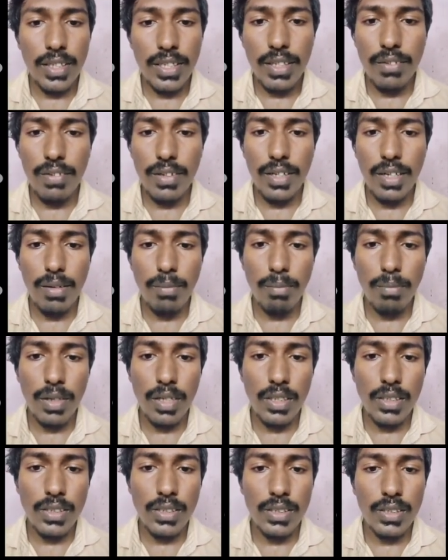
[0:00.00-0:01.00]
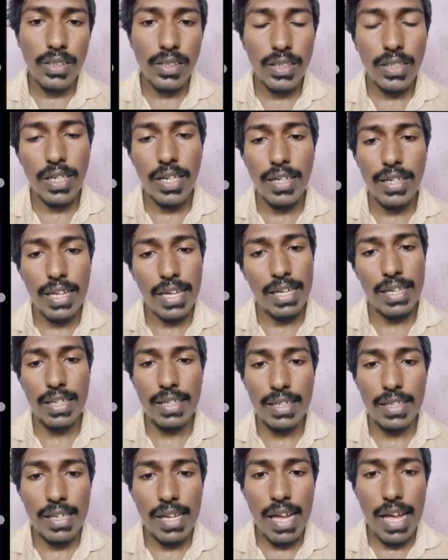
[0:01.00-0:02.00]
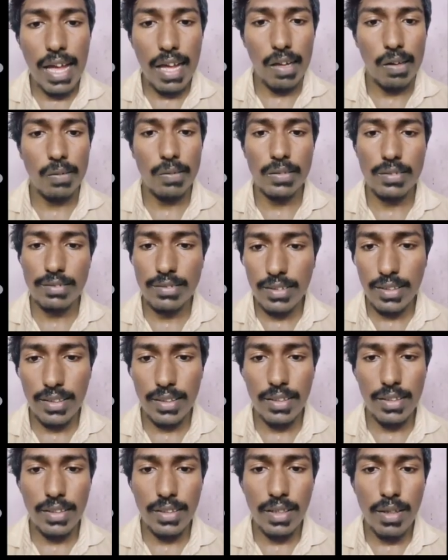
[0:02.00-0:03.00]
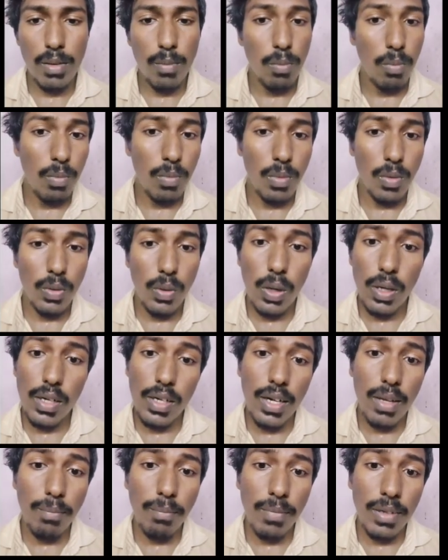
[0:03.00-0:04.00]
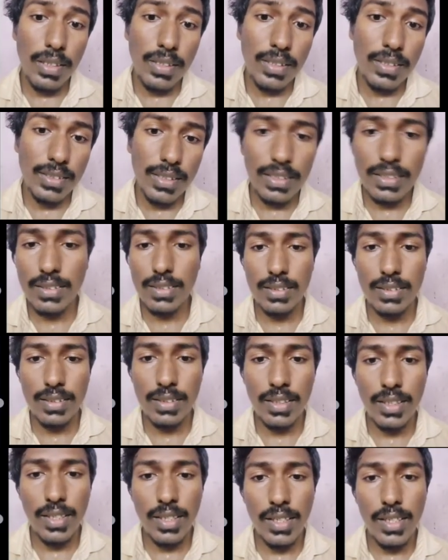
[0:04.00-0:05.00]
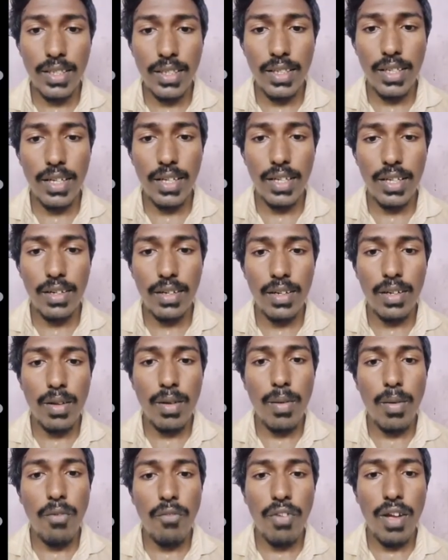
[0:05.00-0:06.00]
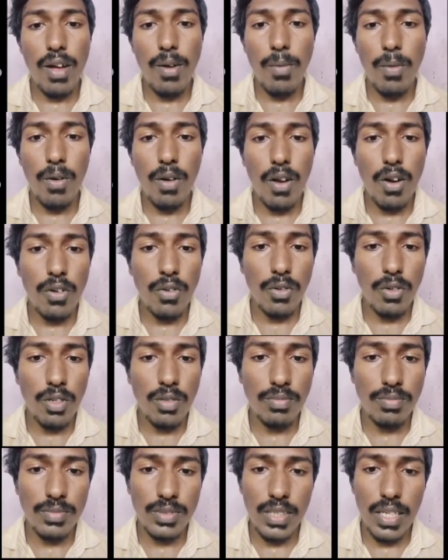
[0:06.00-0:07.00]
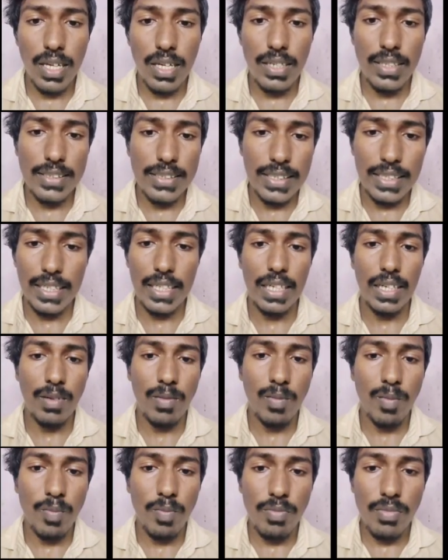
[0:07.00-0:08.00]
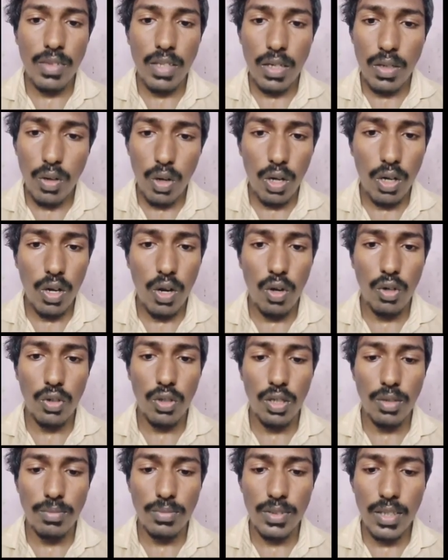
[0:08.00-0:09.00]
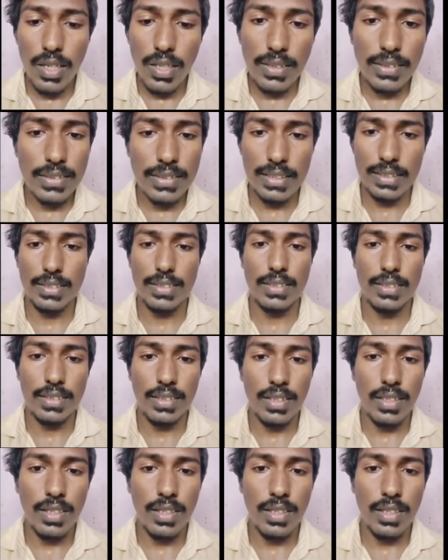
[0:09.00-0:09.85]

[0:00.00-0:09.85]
Even numbers in a die have 3. Total number 6. Here favorable outcomes are 3. Total outcomes are 6.